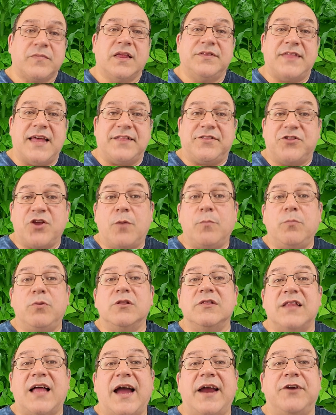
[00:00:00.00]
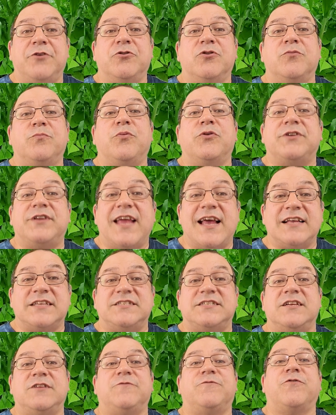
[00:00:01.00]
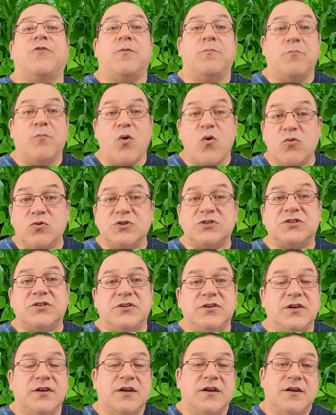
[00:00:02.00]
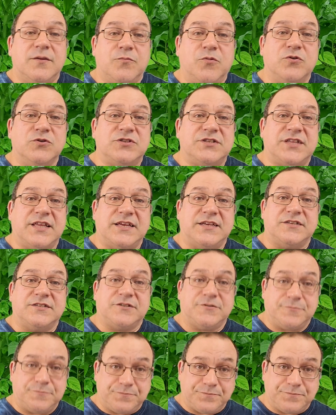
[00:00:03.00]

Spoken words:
That double liner protects it from most things.